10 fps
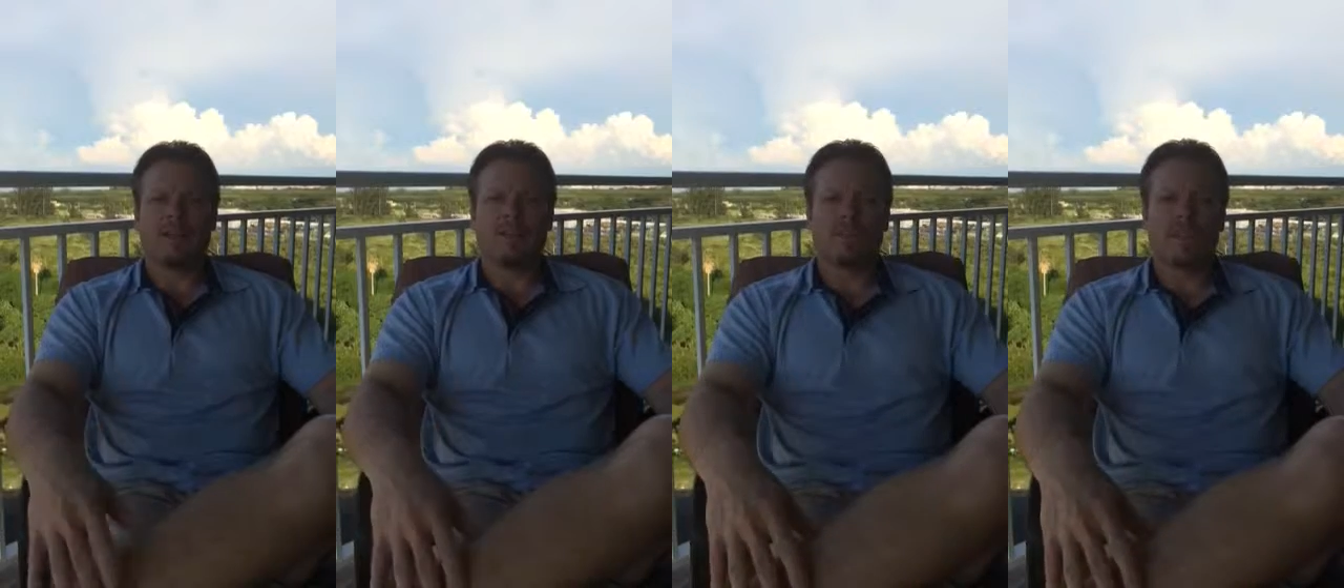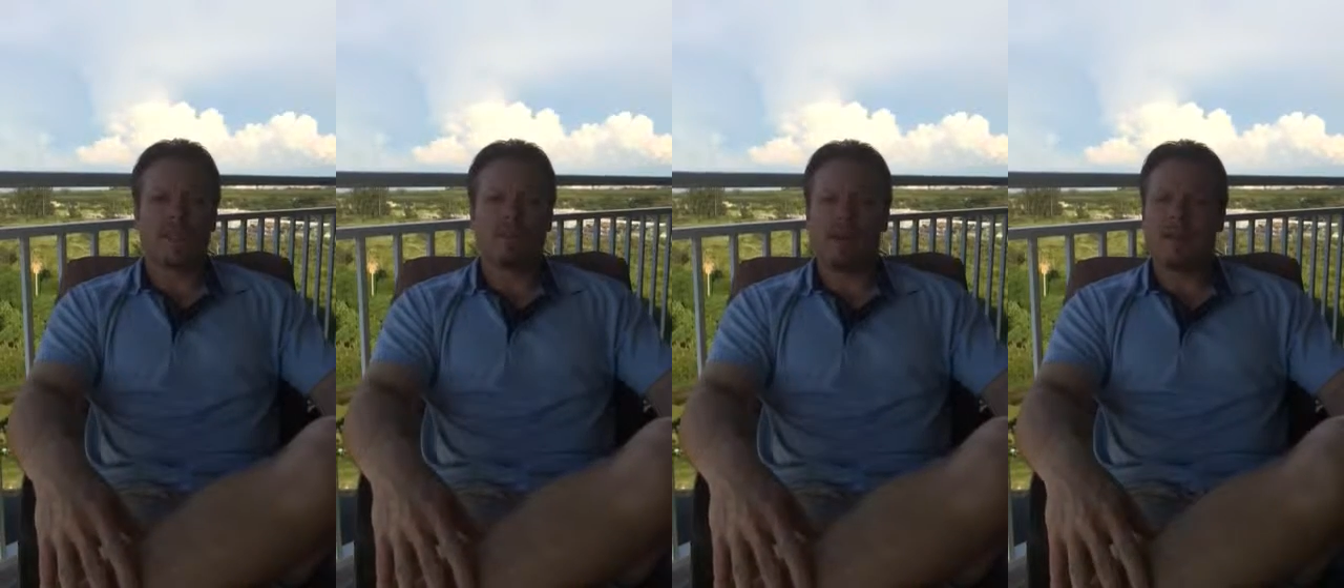So they
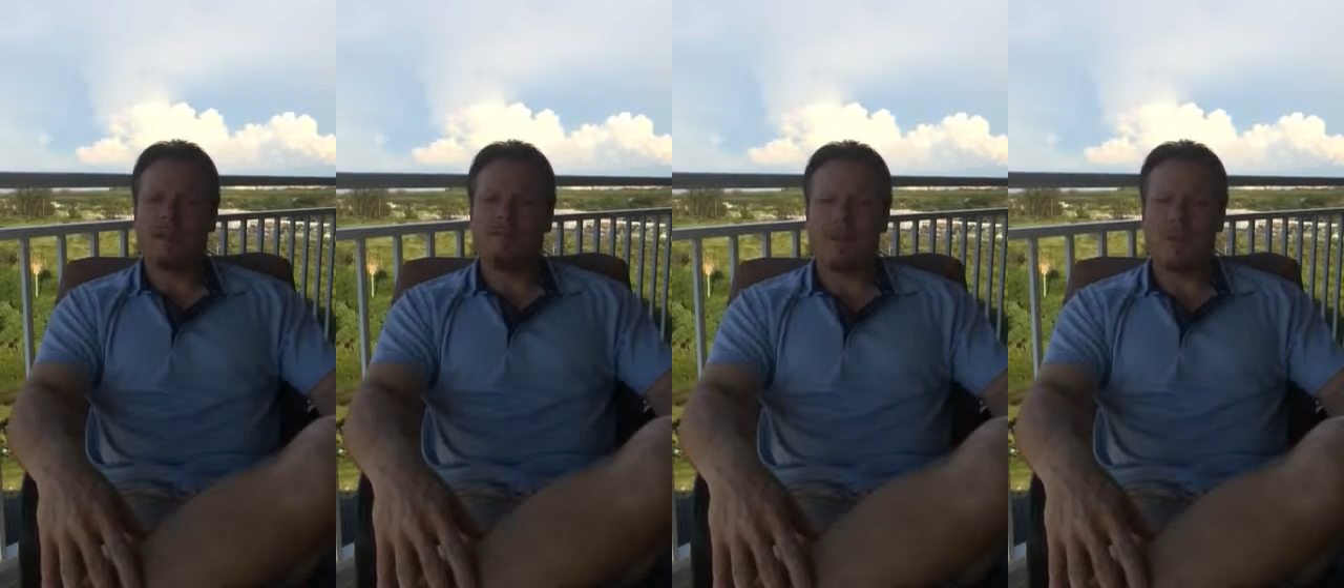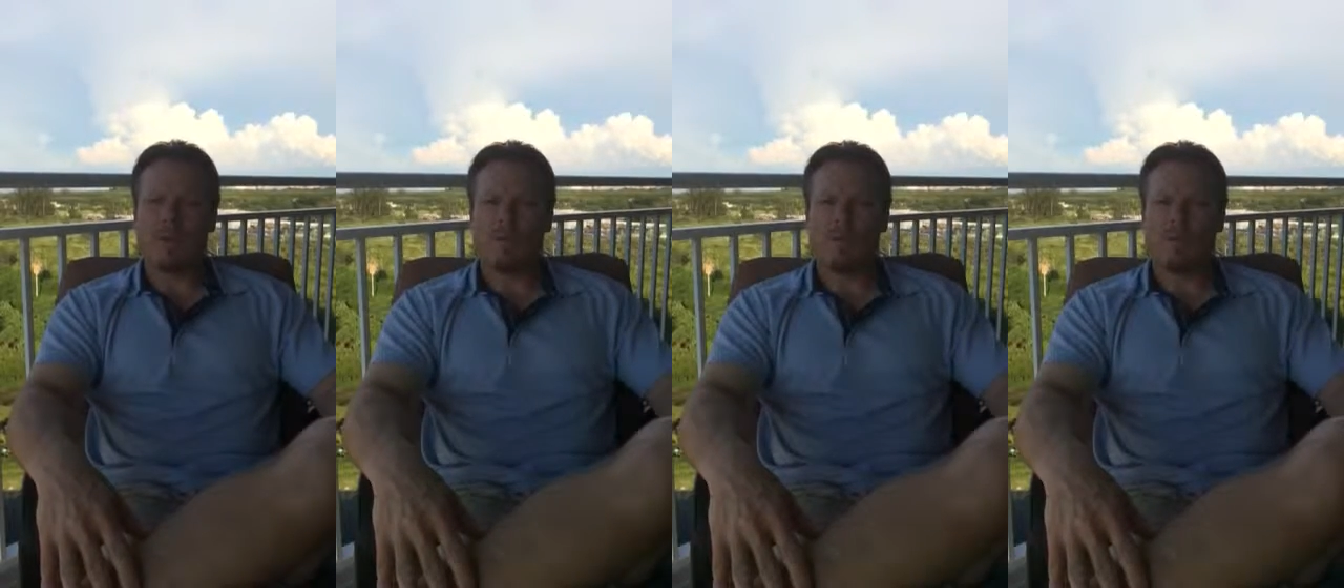came out, they met
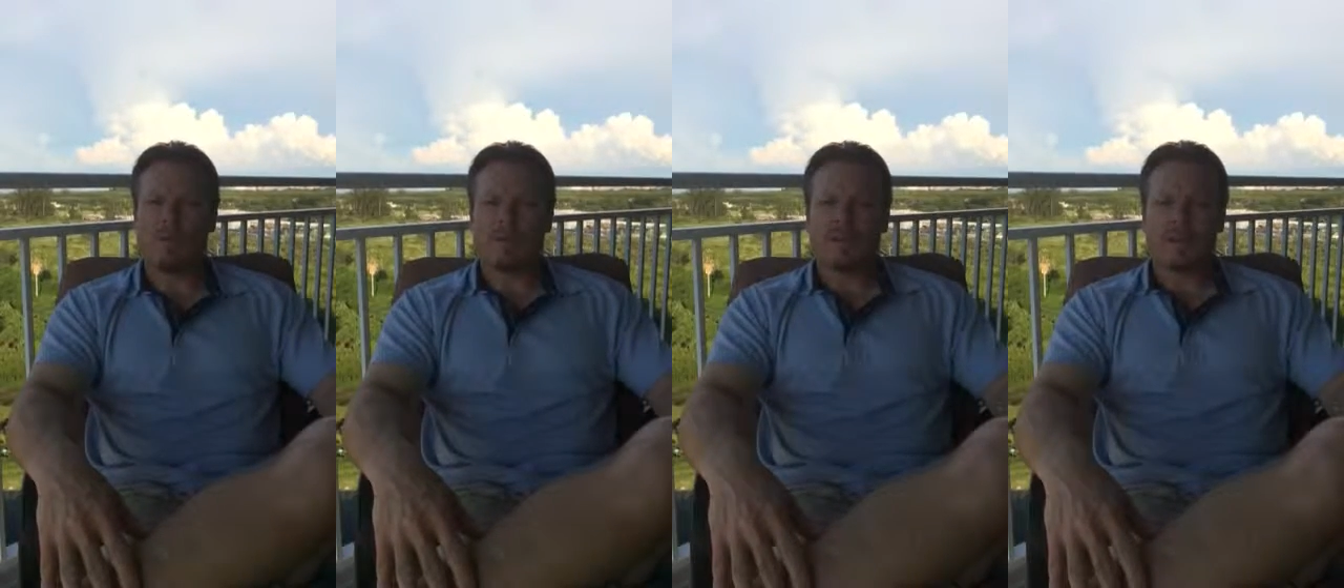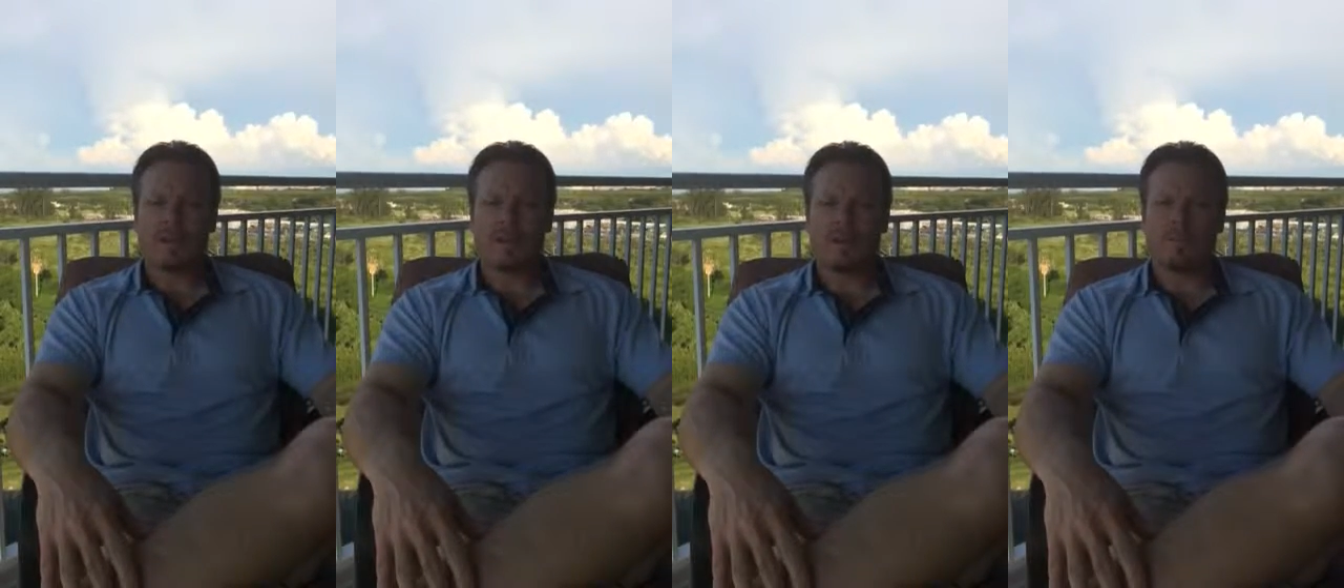with me,
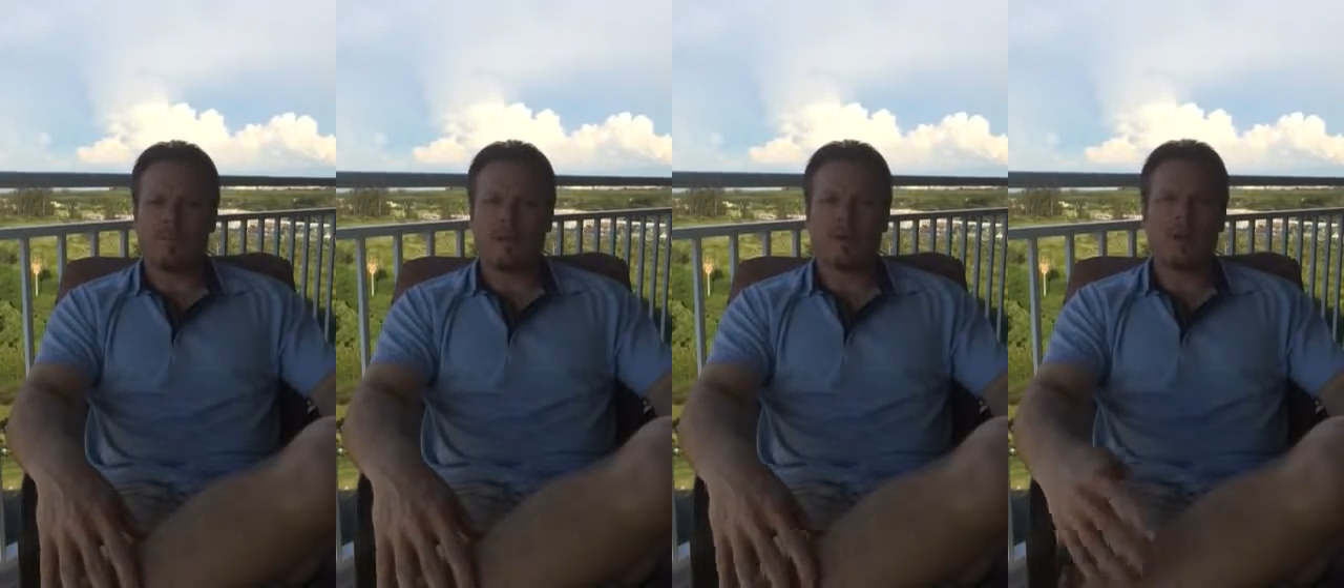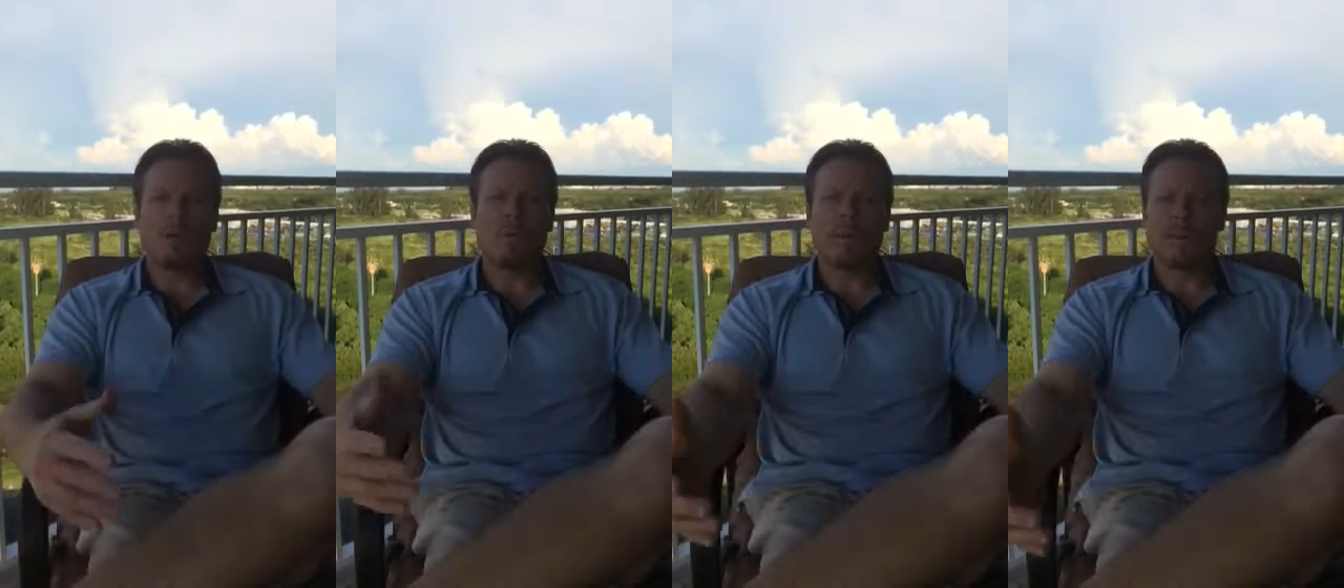they told
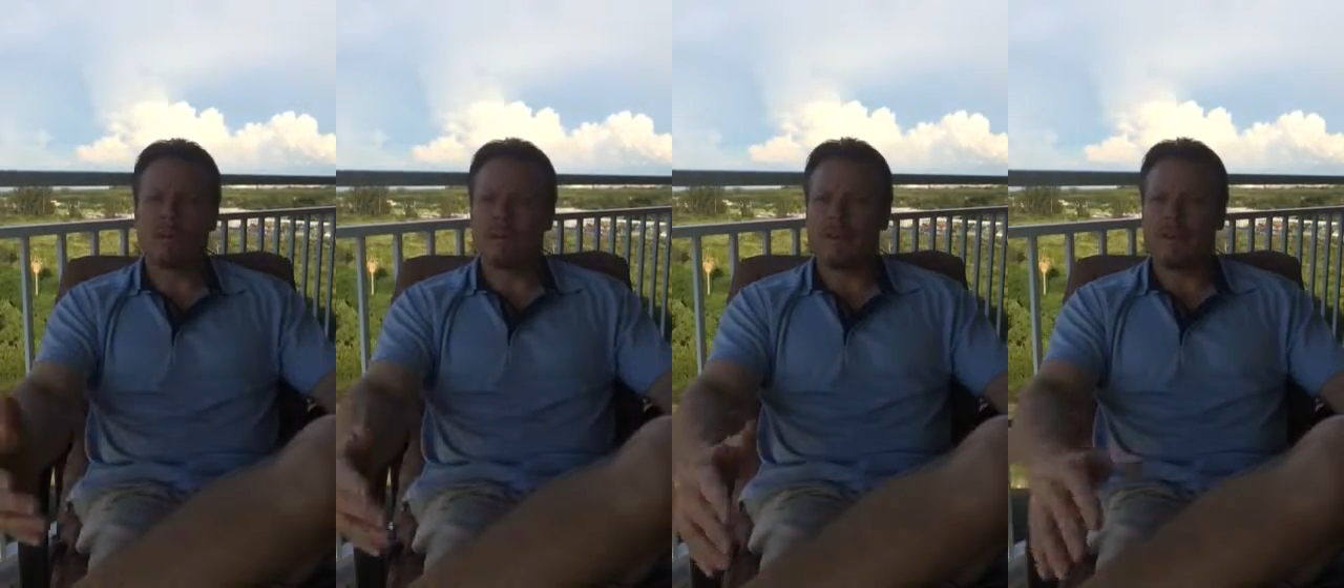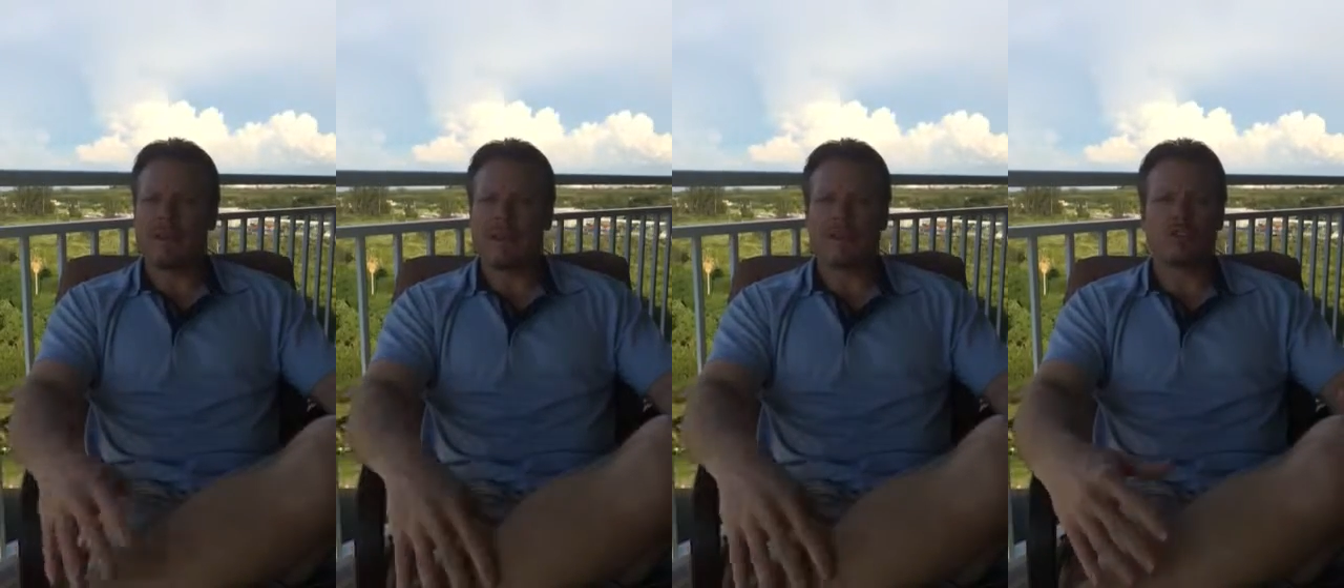me what needed to be done.